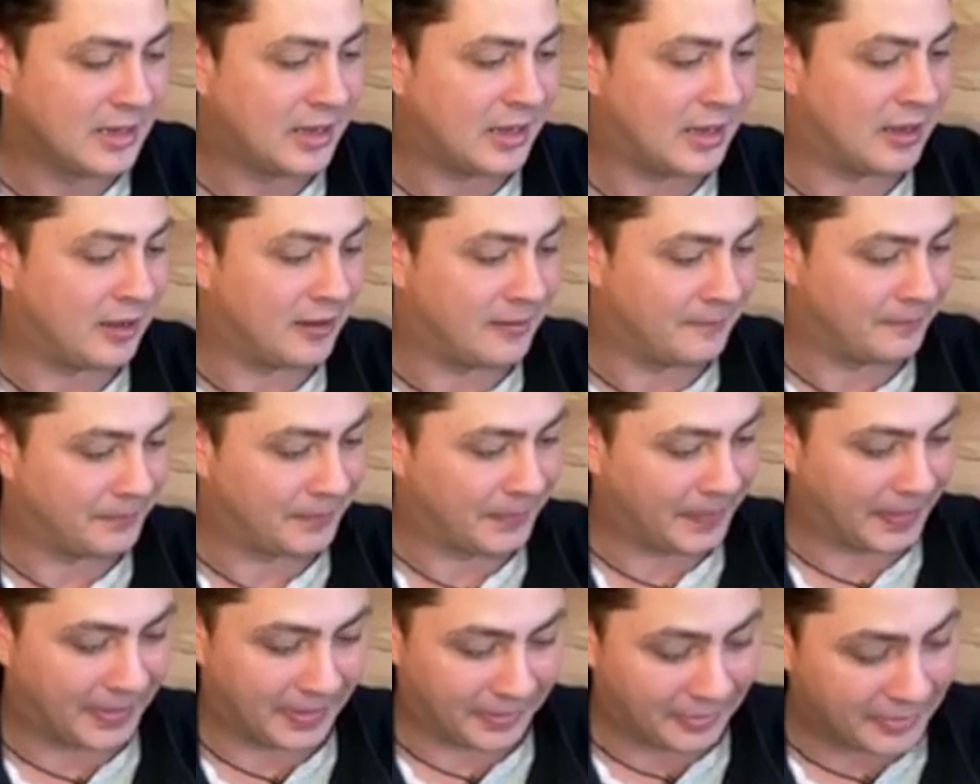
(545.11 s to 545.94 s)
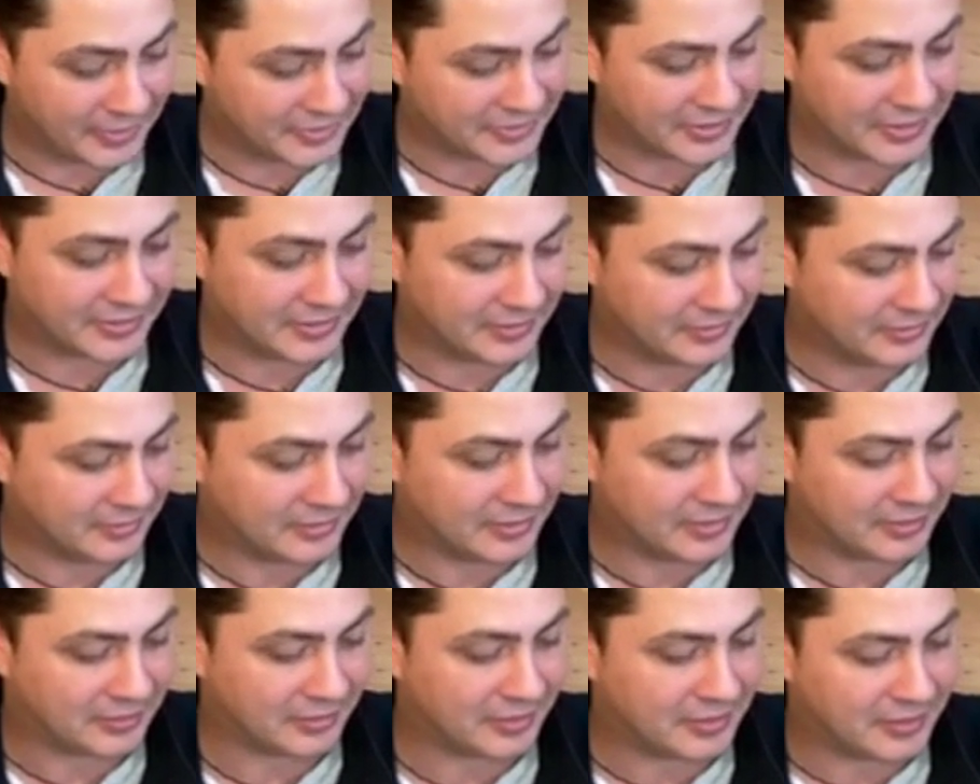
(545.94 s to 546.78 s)
Um, the things I didn't
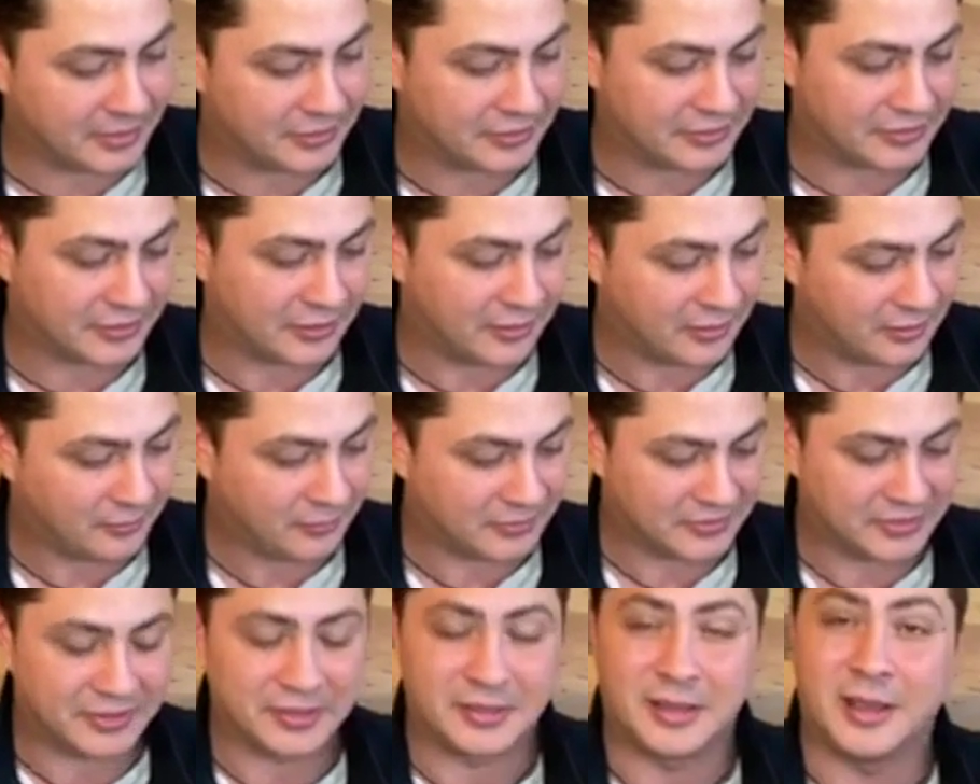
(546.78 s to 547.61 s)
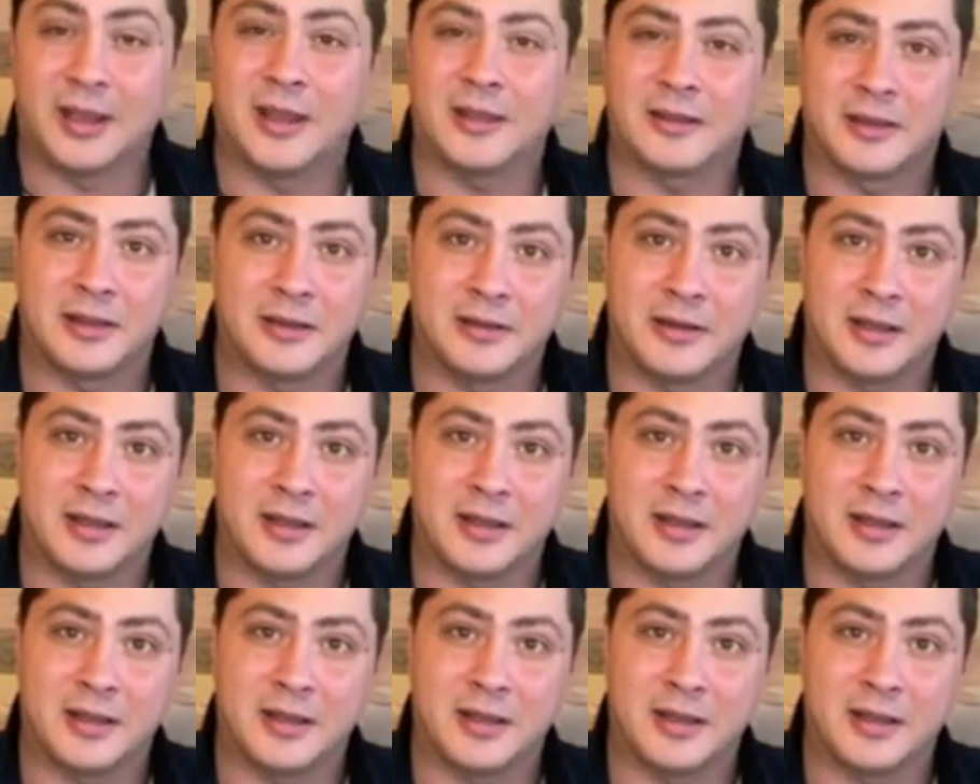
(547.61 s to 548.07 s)
like, like you saw, was the cocking